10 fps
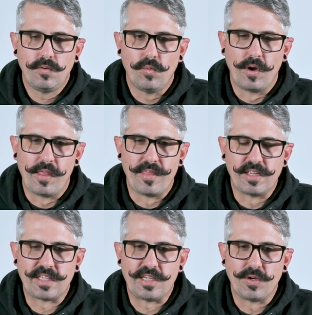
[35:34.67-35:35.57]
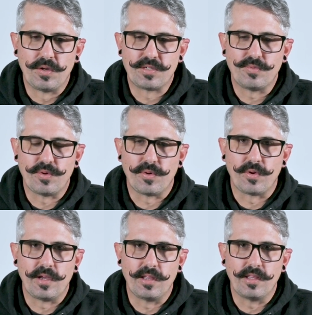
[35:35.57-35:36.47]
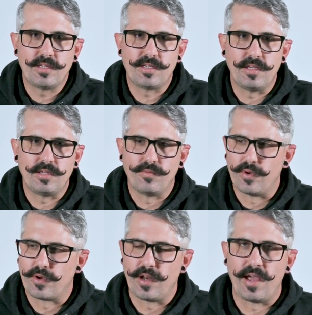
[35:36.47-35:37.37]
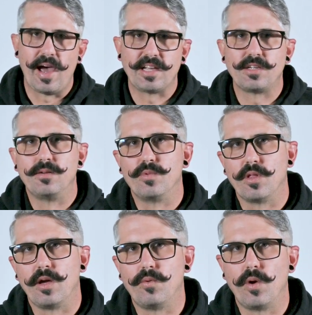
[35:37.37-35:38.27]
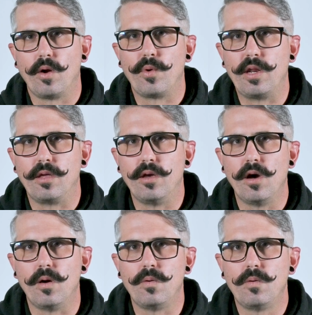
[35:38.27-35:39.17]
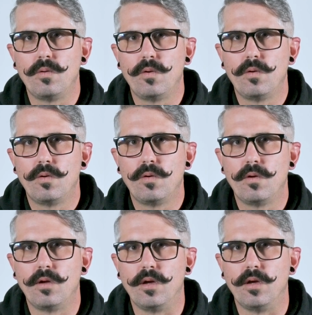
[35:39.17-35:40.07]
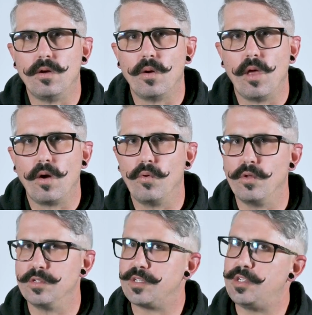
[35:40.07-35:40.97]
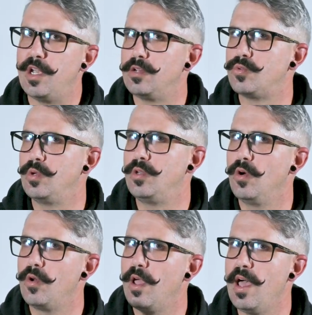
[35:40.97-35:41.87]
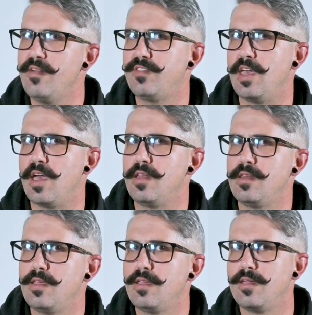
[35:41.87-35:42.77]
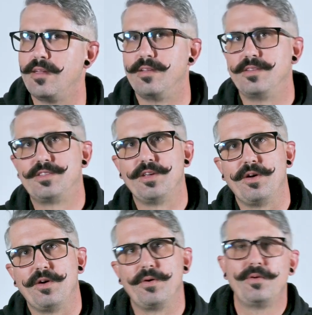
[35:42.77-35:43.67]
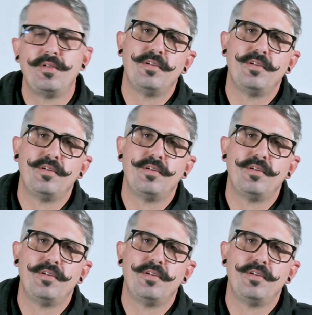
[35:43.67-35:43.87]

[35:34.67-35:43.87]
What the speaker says: one of the things they told us when we were re-enlisting, we were kind of asking them, we're like, where are we going to go? And they were like, well, there's a chance we could go to Afghan. And so